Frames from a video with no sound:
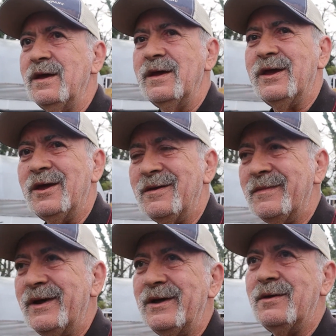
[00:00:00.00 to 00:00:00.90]

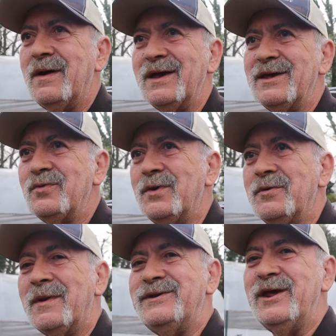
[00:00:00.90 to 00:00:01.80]
And I guess
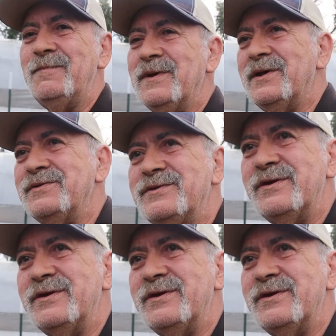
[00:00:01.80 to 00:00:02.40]
my tip is,